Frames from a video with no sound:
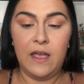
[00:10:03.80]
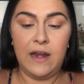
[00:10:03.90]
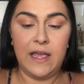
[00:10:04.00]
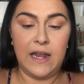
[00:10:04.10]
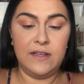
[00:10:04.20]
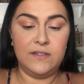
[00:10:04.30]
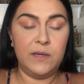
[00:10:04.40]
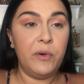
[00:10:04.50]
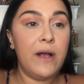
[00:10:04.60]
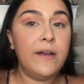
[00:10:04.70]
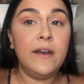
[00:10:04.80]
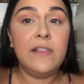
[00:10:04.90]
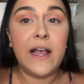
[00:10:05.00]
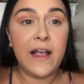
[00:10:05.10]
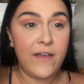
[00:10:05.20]
and I kind of dip around in
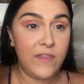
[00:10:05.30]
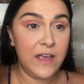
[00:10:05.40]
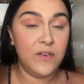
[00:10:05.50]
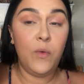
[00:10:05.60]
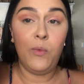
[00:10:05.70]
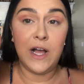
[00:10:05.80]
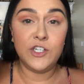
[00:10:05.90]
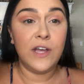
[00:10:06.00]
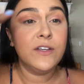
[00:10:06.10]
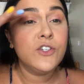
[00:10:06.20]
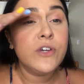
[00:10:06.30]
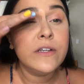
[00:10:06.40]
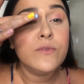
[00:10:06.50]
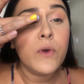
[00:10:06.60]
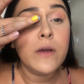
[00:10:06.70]
there and then watch how this
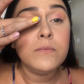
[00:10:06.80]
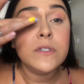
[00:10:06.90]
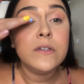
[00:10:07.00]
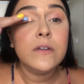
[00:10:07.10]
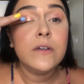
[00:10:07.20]
transforms.